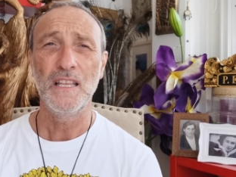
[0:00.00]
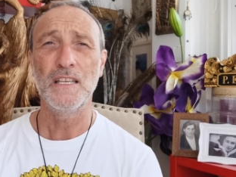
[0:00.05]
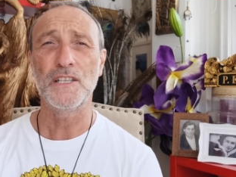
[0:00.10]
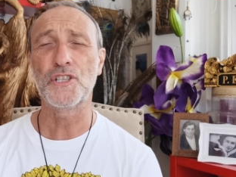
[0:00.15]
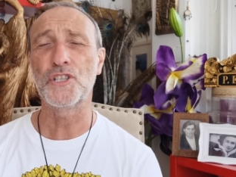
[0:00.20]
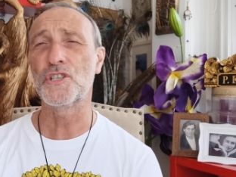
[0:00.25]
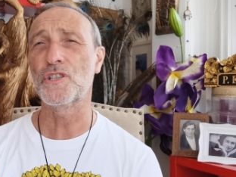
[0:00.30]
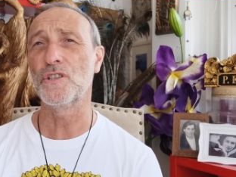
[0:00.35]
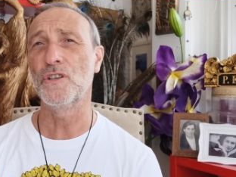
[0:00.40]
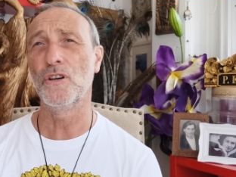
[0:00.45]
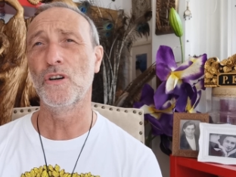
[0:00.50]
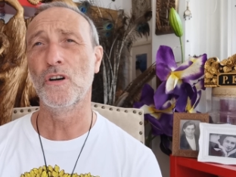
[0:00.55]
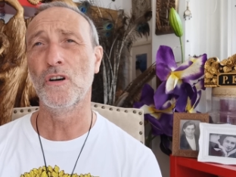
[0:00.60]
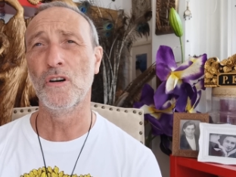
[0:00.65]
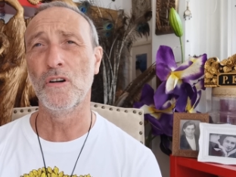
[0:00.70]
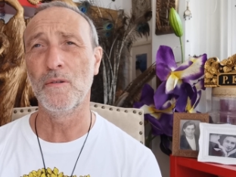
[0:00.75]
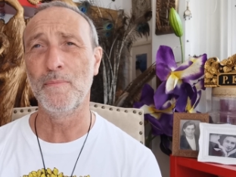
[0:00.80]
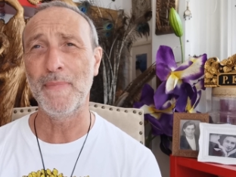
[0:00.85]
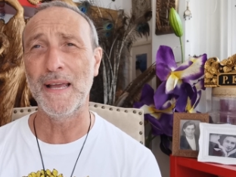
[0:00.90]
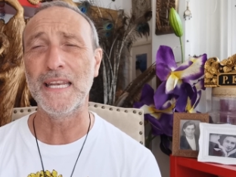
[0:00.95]

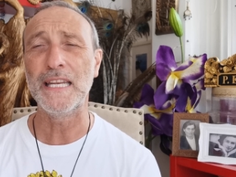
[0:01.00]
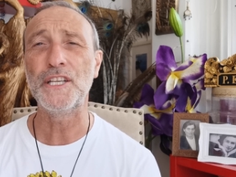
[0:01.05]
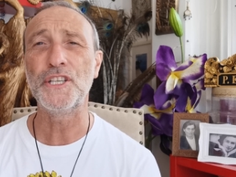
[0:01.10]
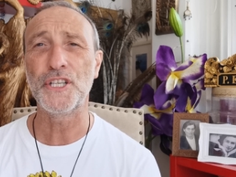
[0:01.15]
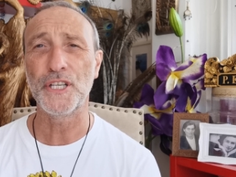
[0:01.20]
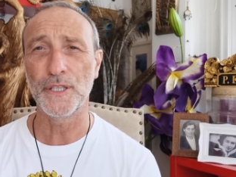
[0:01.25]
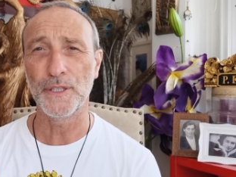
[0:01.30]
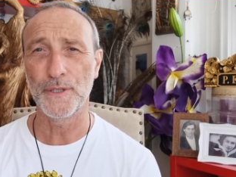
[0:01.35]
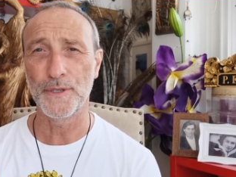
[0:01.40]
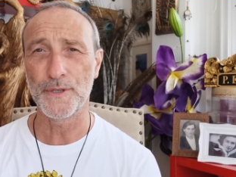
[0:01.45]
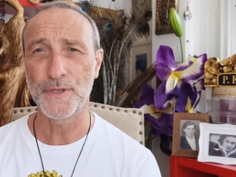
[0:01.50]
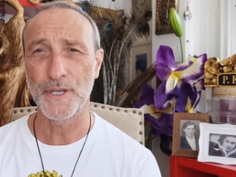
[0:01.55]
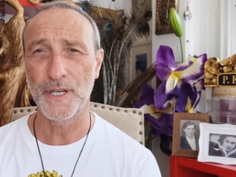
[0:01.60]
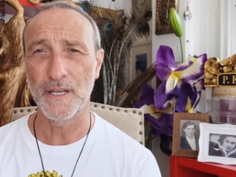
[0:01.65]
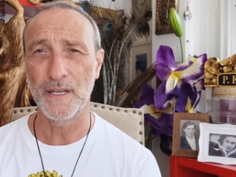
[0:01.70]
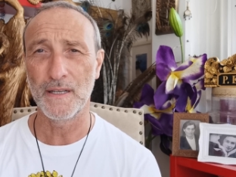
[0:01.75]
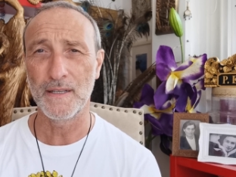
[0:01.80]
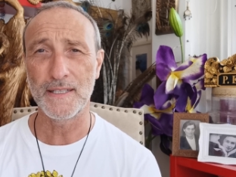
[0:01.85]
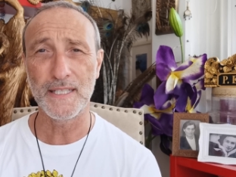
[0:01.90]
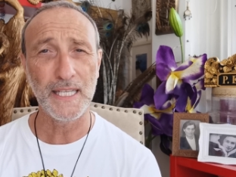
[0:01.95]
So many
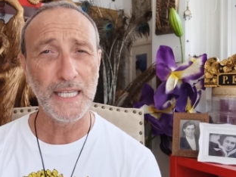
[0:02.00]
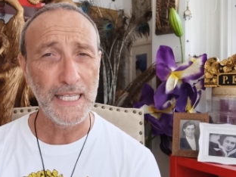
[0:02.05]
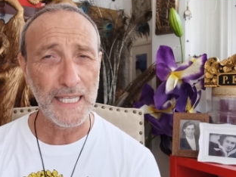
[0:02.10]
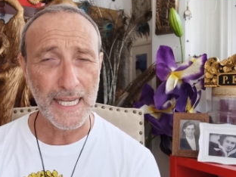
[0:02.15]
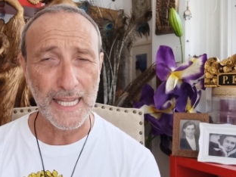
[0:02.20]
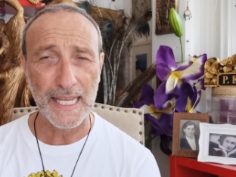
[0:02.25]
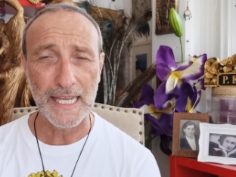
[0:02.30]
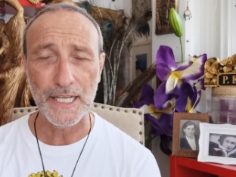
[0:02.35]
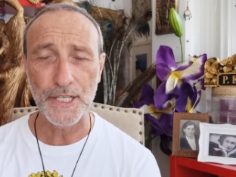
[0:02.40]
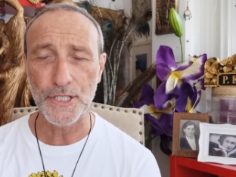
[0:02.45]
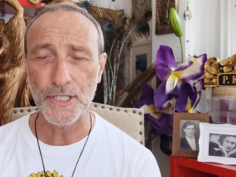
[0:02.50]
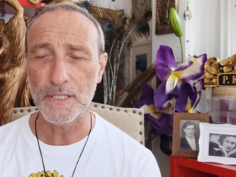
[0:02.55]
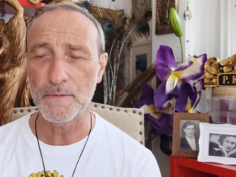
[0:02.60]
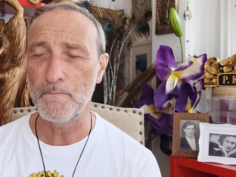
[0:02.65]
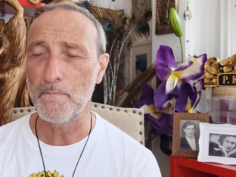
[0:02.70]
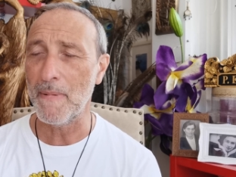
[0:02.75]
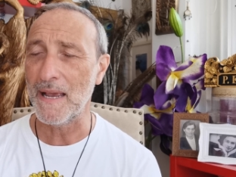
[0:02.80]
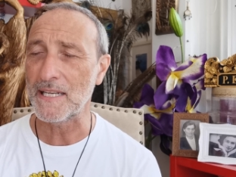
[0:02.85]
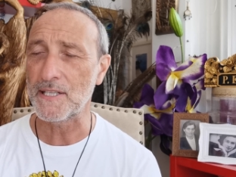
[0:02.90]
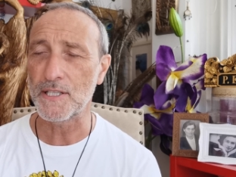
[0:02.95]
children, teenagers,
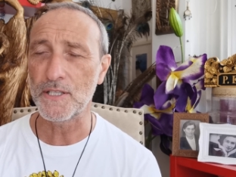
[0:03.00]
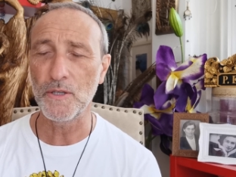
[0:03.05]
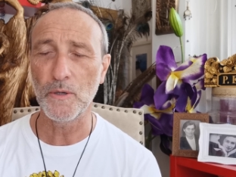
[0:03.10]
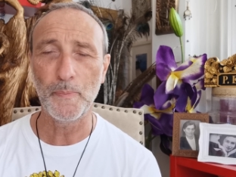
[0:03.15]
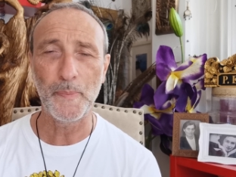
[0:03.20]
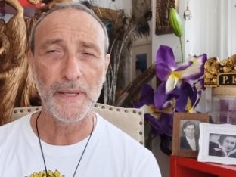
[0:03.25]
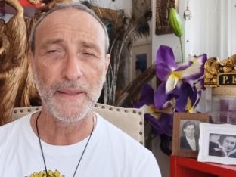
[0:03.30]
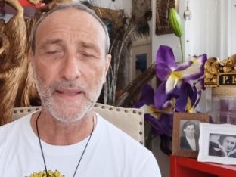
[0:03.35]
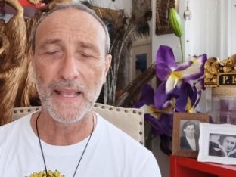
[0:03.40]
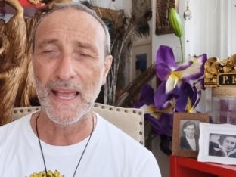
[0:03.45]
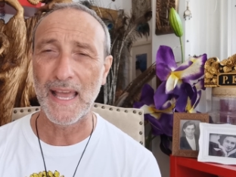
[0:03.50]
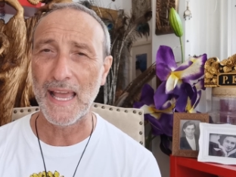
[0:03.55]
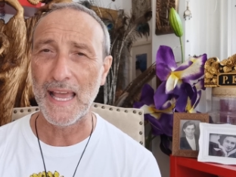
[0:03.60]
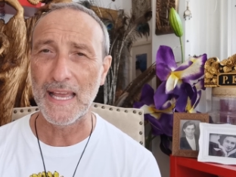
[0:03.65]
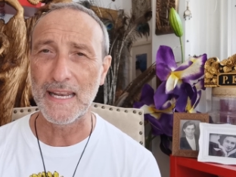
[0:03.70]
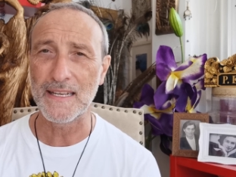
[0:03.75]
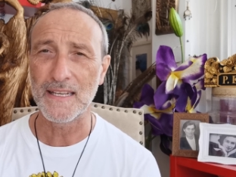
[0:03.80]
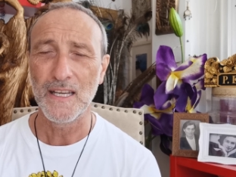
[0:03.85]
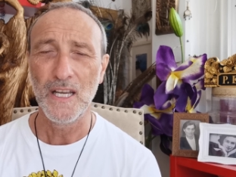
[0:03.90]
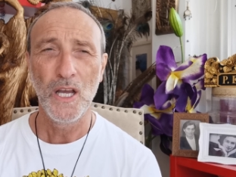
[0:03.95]
messed up in their
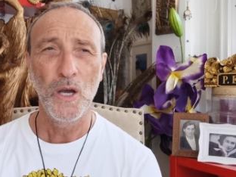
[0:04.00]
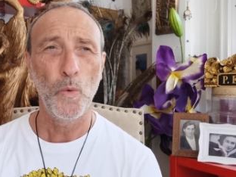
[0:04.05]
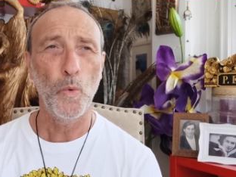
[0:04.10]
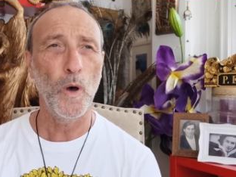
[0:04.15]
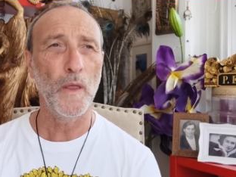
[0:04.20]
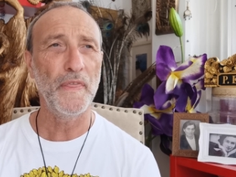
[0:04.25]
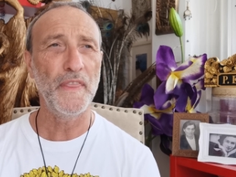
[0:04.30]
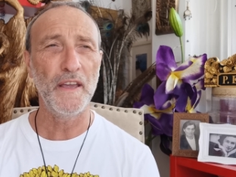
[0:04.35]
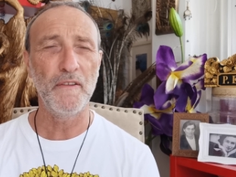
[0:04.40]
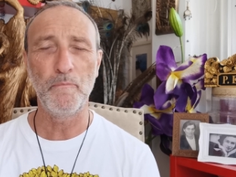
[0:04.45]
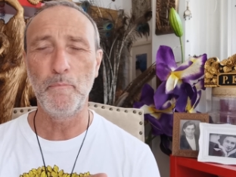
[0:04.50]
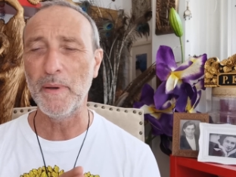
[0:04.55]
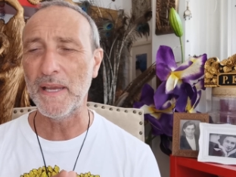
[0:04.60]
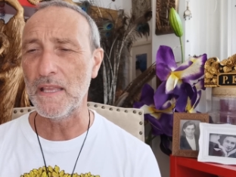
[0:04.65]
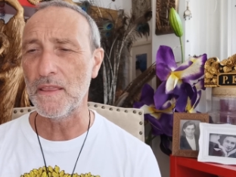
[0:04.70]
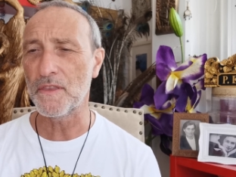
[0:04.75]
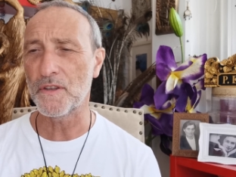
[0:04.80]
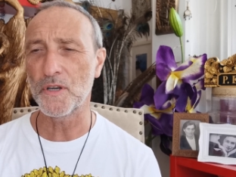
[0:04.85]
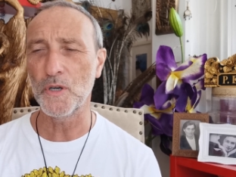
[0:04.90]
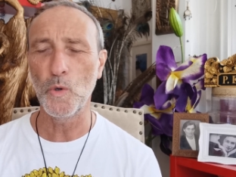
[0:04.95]
head, what they've
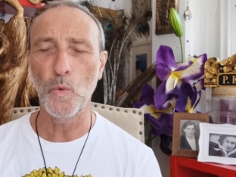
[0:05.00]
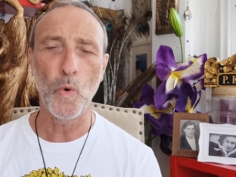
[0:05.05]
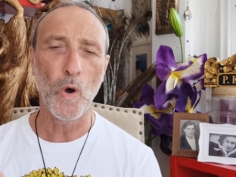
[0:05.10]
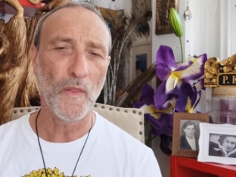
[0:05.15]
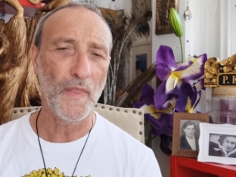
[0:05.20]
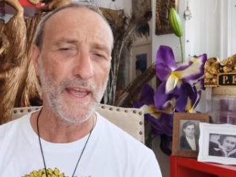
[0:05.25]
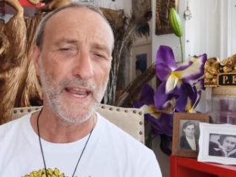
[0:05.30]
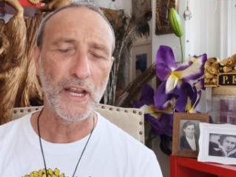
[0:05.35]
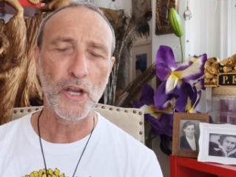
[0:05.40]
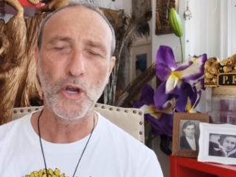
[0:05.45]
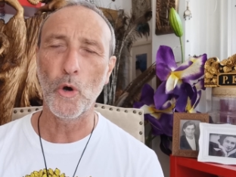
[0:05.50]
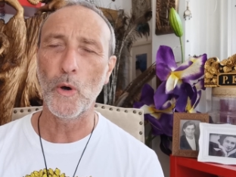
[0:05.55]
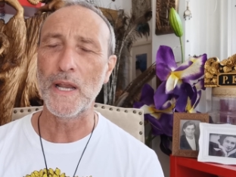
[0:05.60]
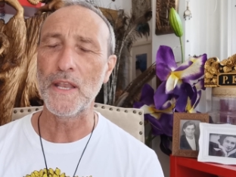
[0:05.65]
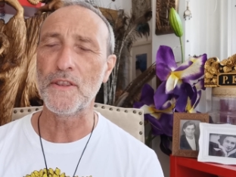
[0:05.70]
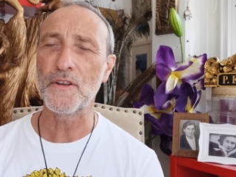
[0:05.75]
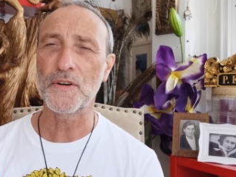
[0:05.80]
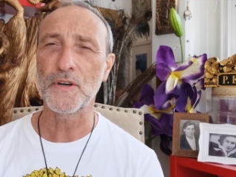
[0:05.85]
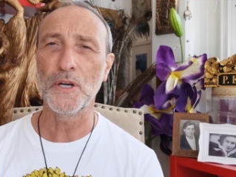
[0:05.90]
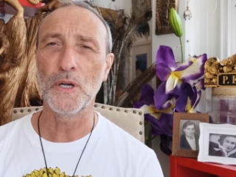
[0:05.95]
been through, what they're
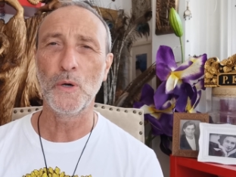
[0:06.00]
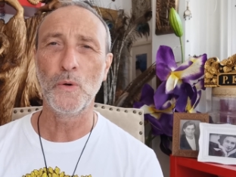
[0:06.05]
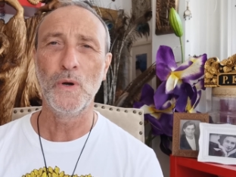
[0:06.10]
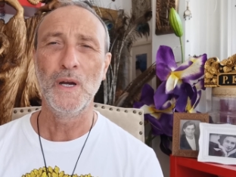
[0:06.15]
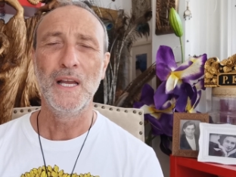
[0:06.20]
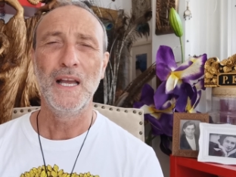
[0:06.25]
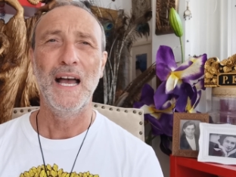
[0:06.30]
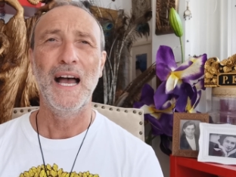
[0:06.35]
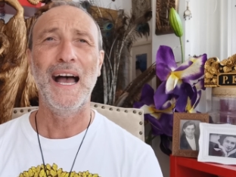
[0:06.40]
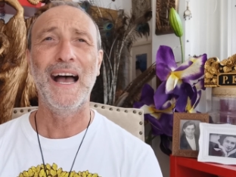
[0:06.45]
going through,